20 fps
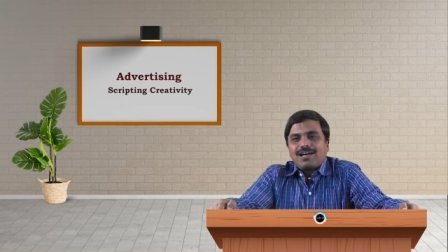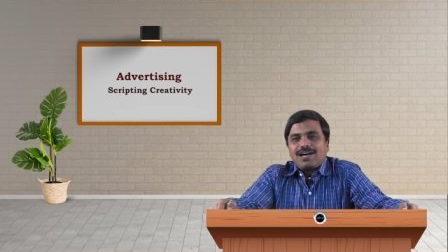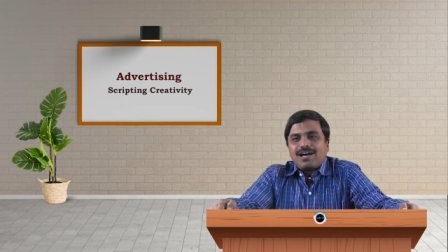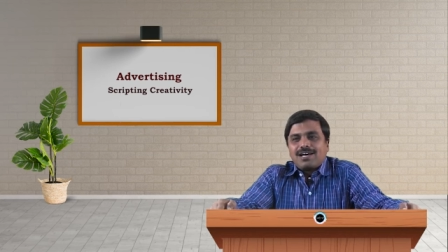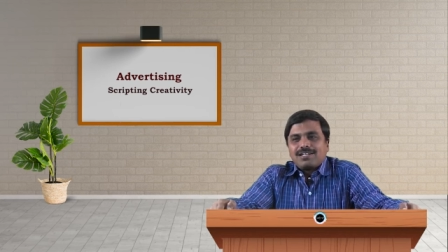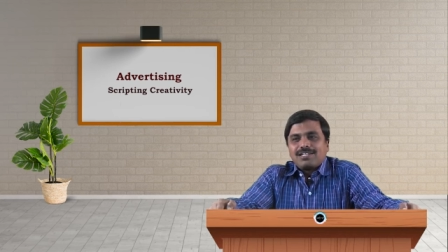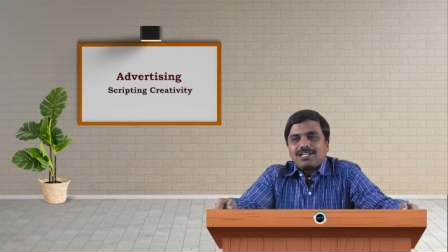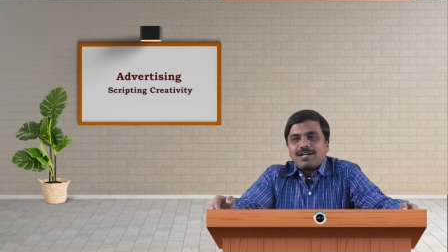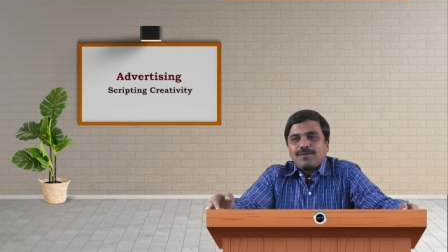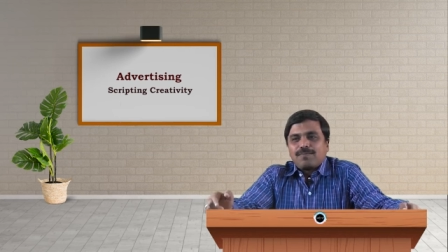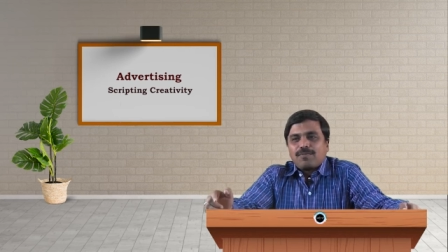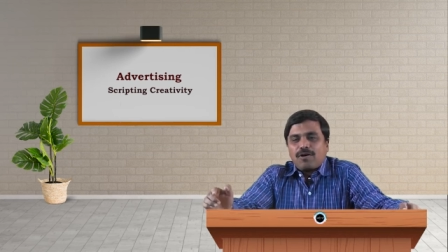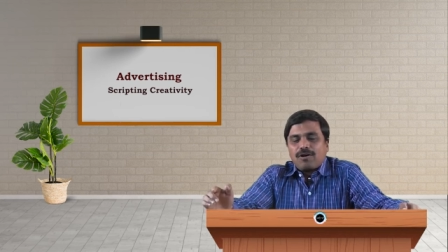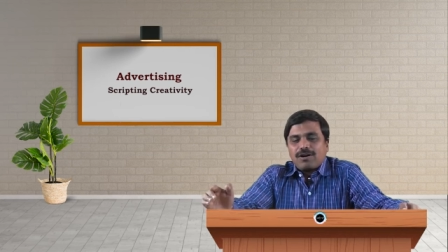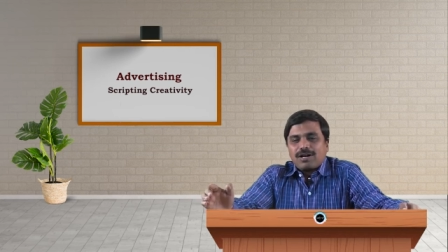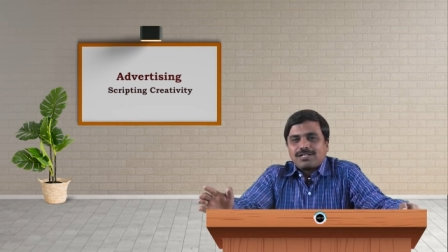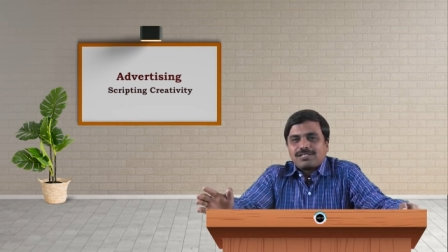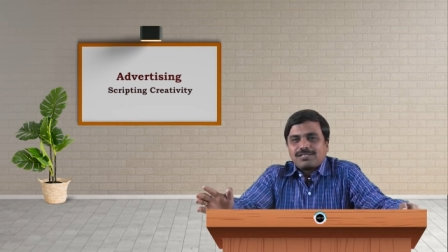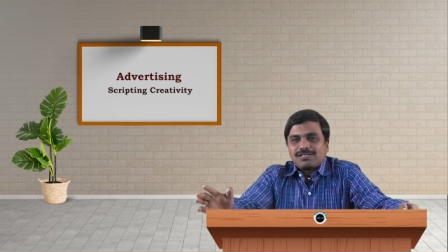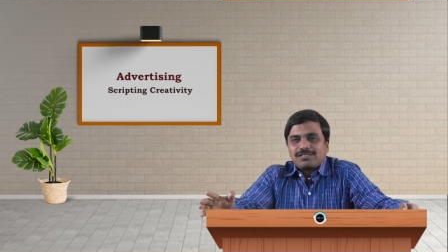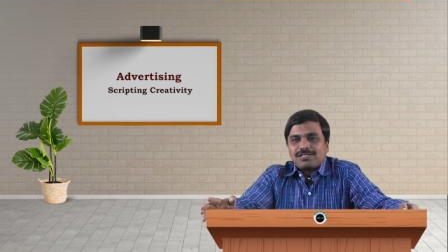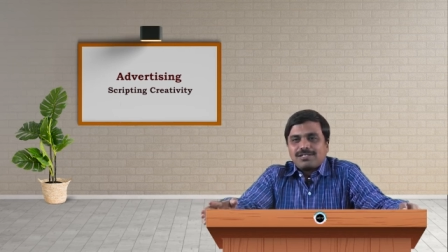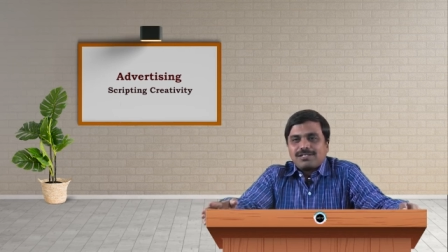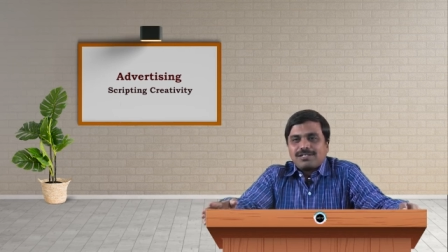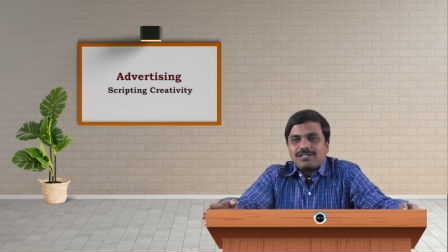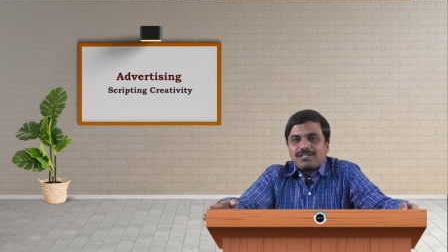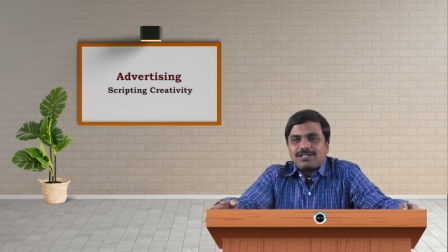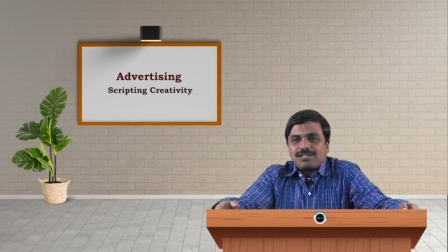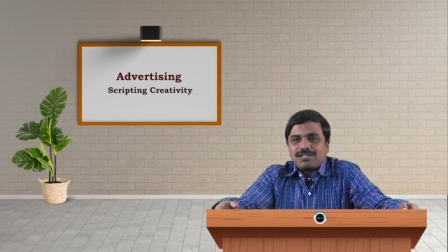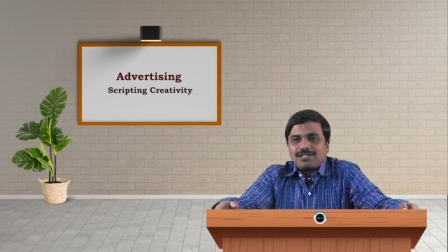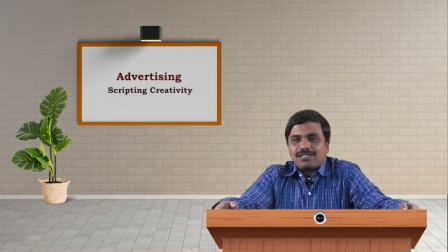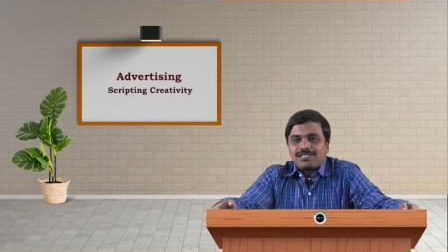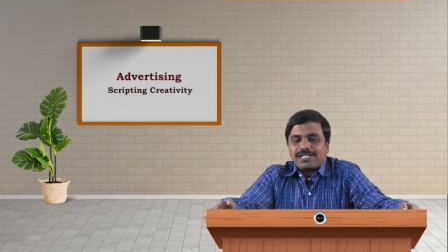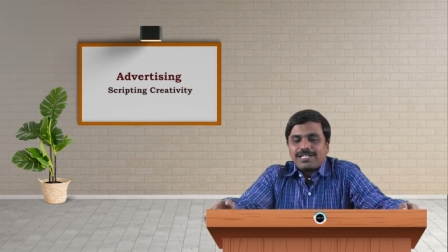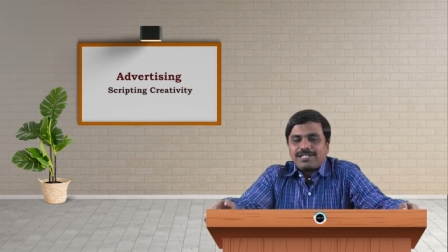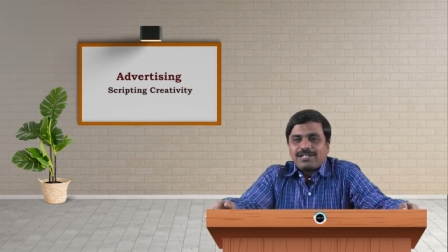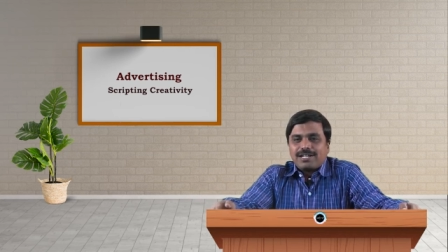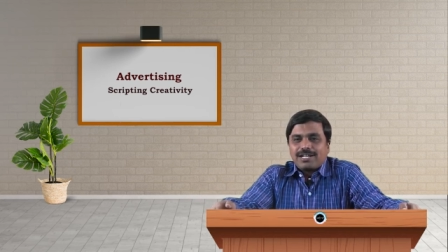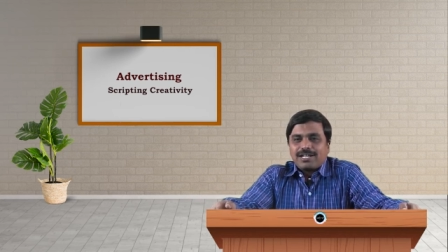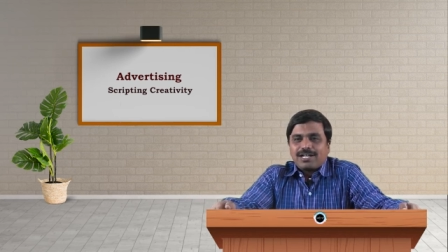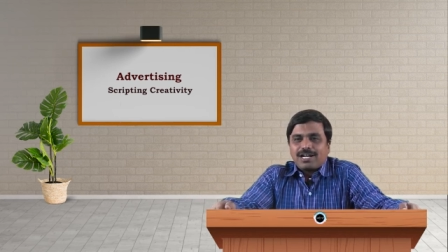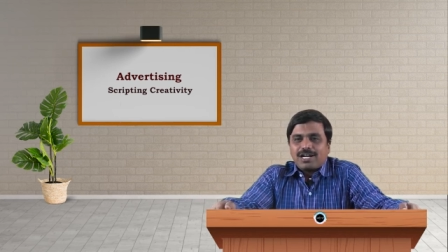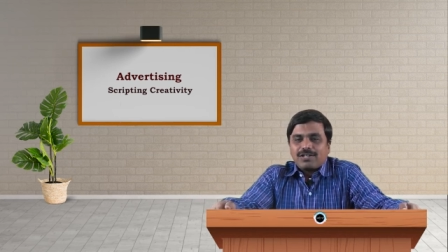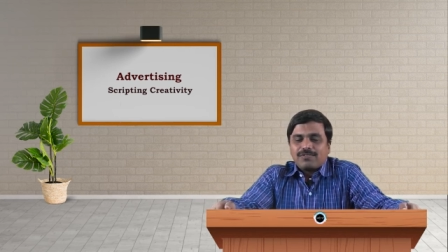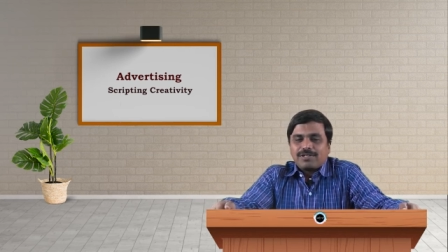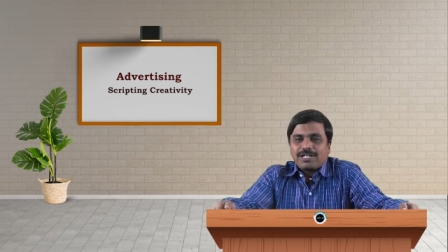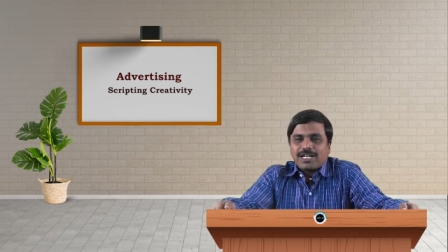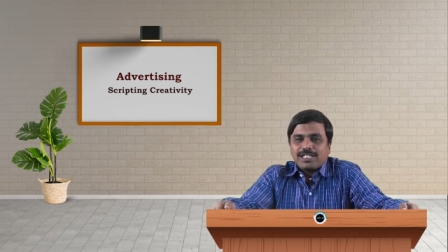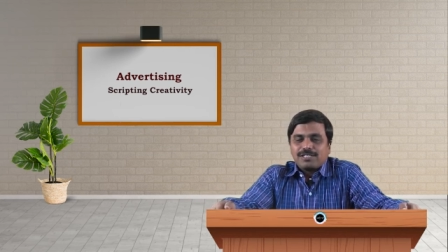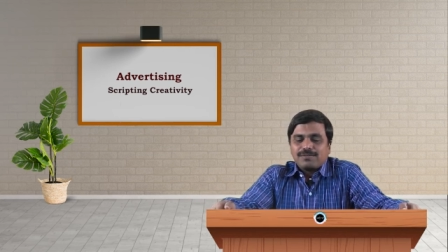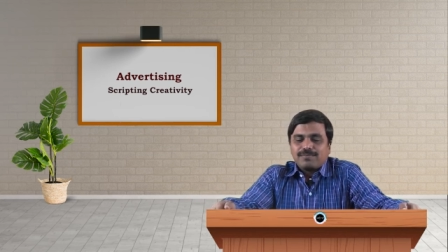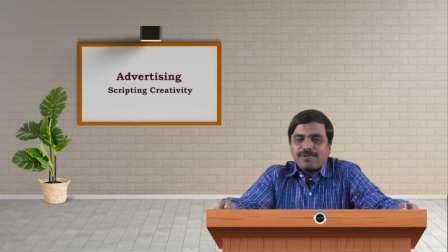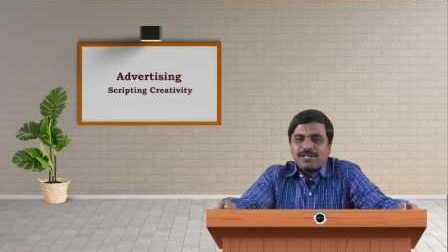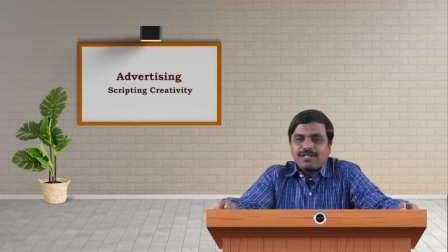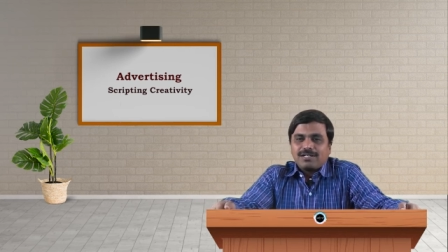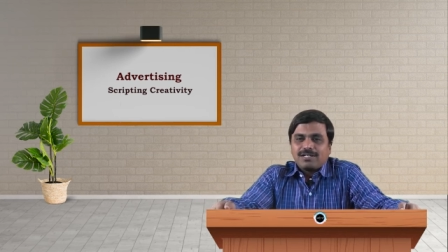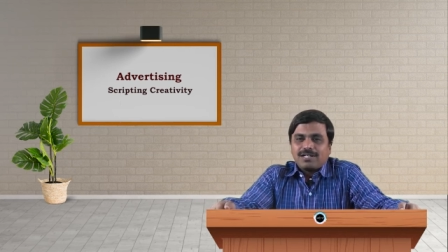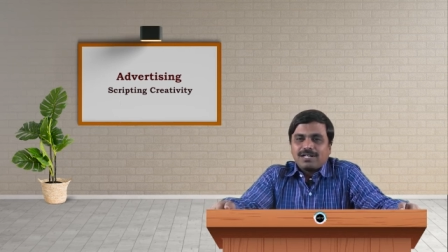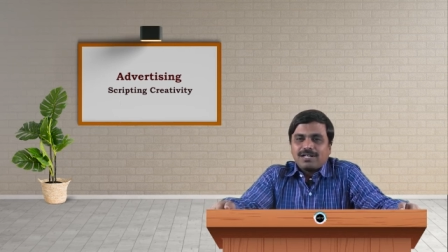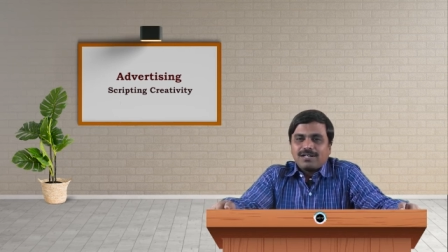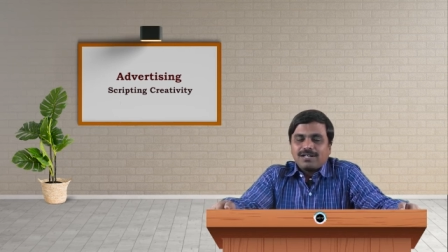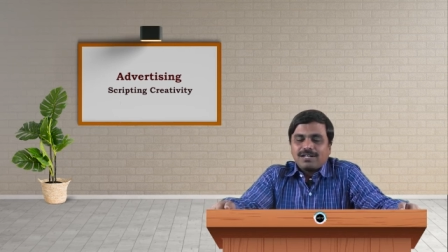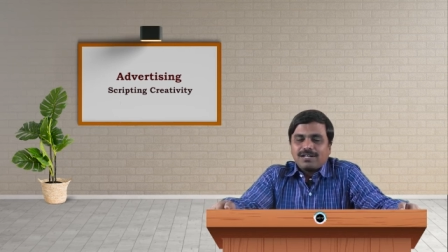other products-centric advertisement